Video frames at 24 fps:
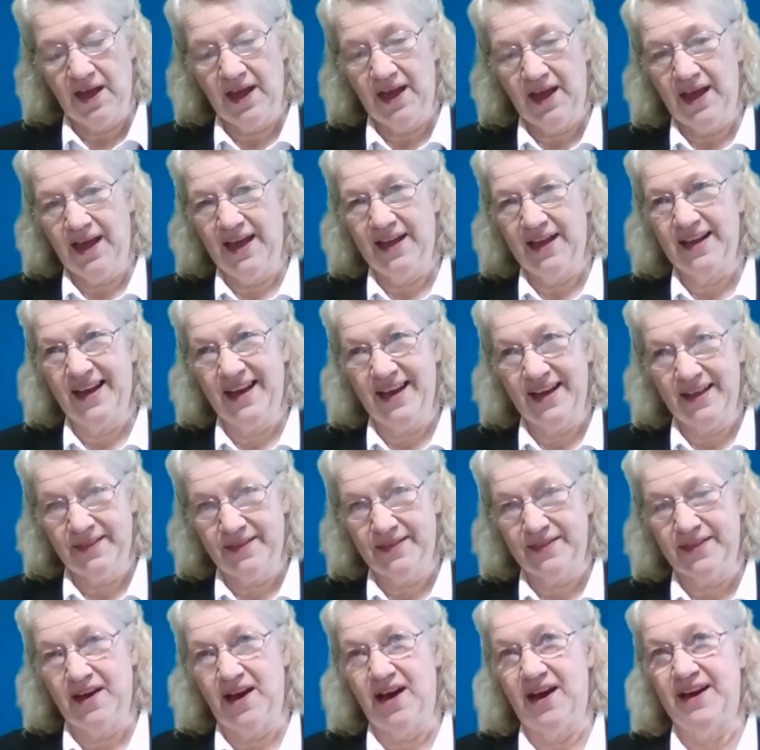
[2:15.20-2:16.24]
And I
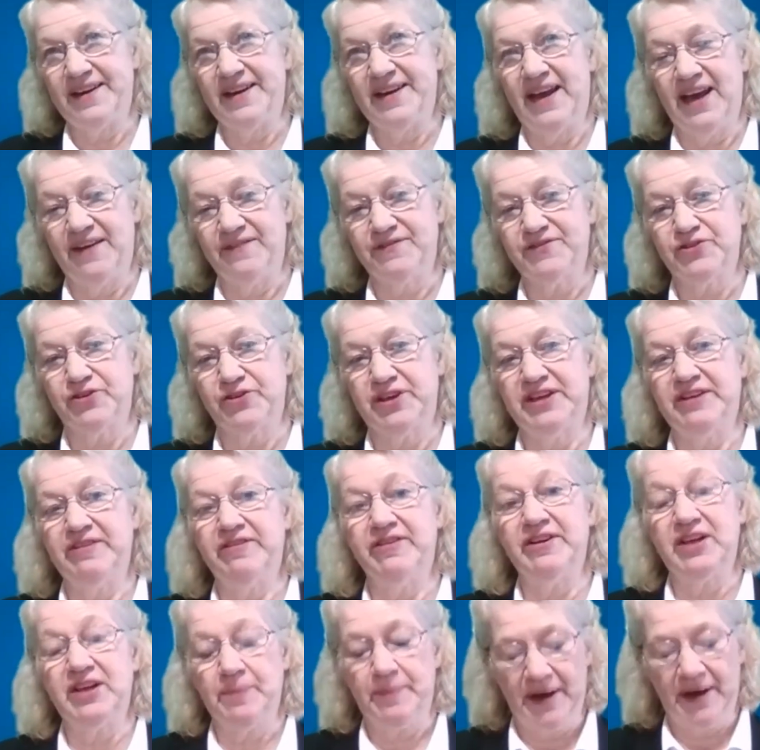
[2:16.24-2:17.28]
thought, after
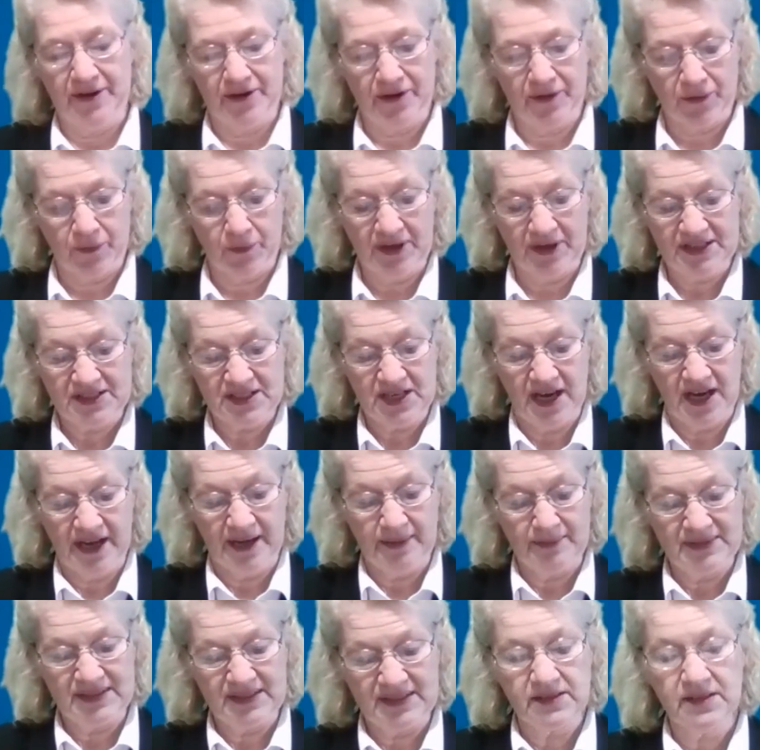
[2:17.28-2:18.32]
hearing about it 3
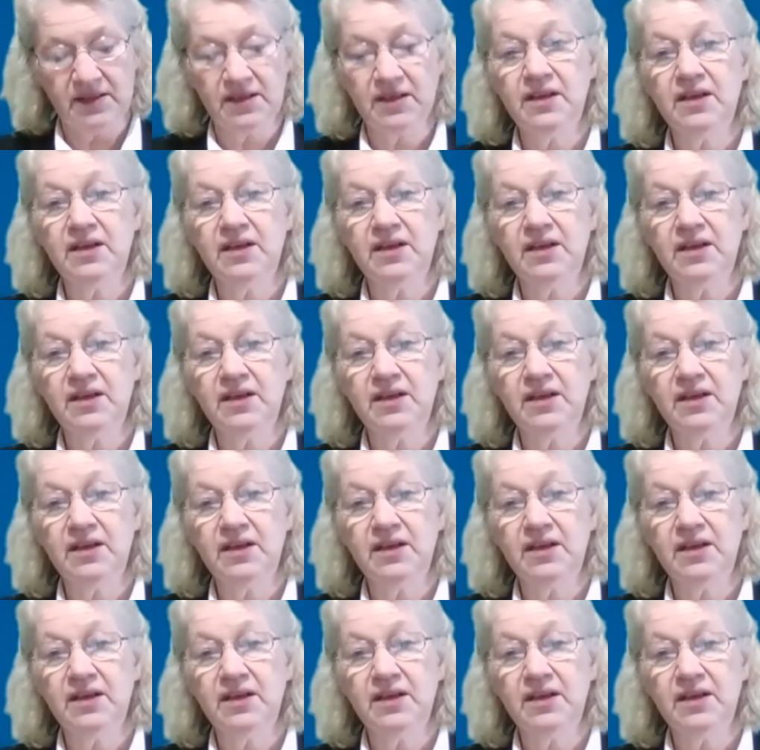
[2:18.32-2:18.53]
times,